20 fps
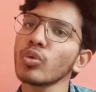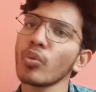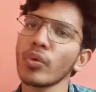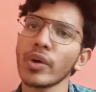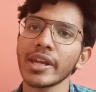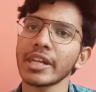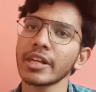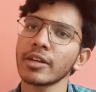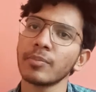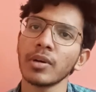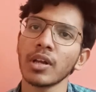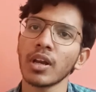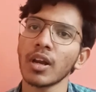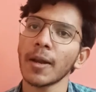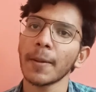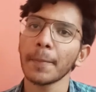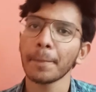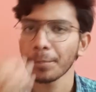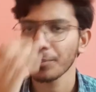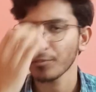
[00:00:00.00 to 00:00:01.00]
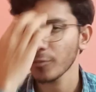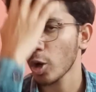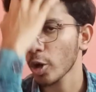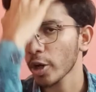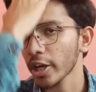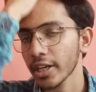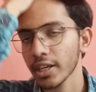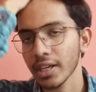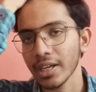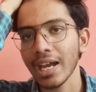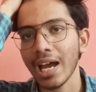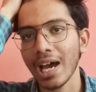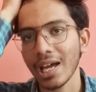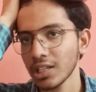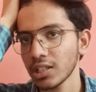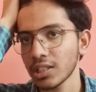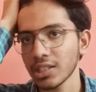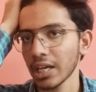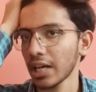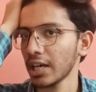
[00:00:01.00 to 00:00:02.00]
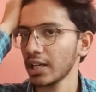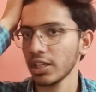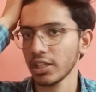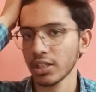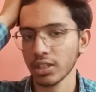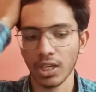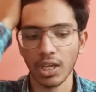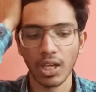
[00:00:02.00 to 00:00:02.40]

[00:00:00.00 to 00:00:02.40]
variable. Okay, got it.